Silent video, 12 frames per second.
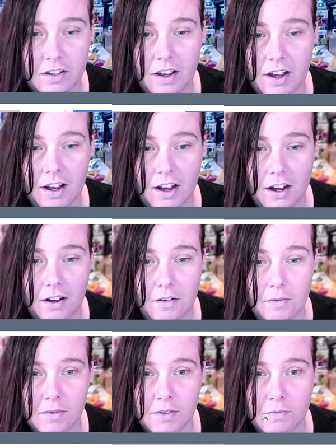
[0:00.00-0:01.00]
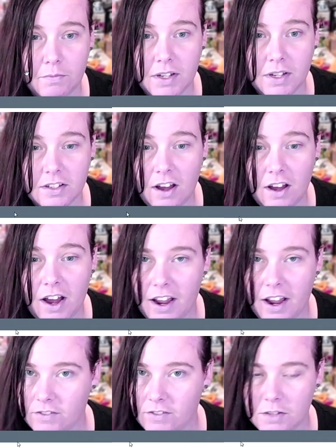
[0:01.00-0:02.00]
But I have
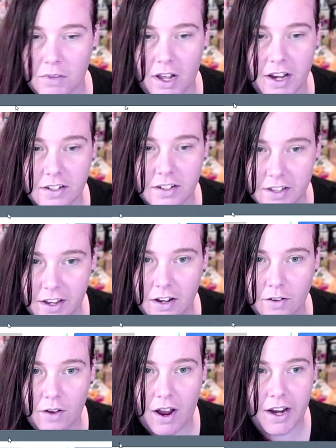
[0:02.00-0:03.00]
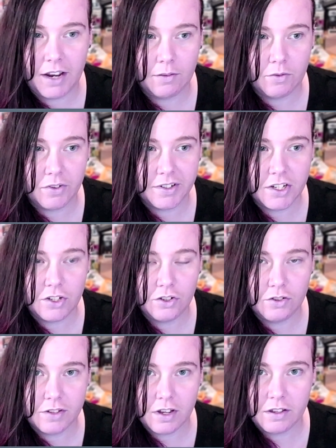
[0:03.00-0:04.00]
some lights and I am going to use
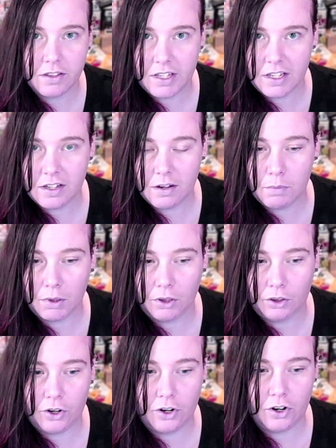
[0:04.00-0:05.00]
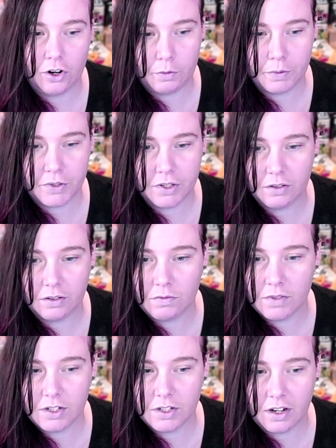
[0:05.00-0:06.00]
the blur option,
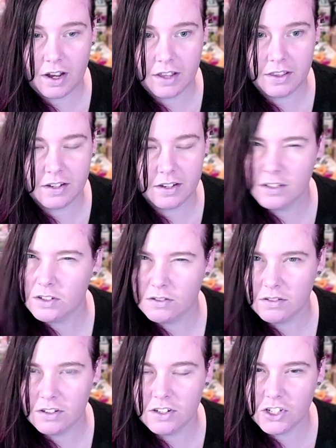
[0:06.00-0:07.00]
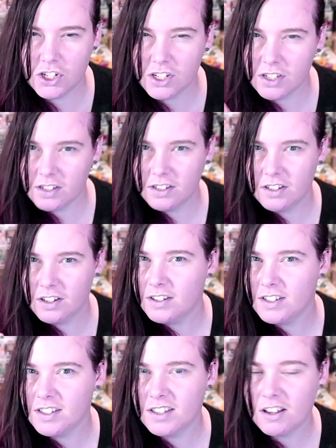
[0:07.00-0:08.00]
which I think is just
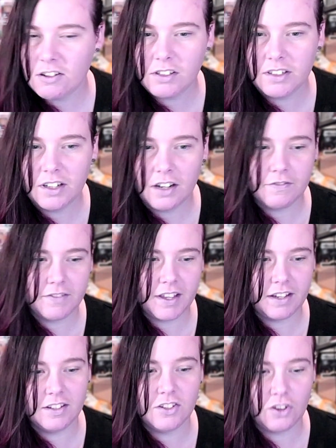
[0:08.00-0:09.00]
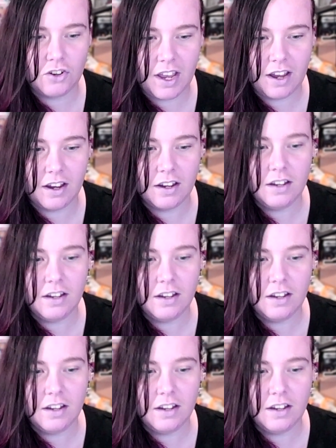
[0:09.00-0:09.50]
subtle enough that it's okay,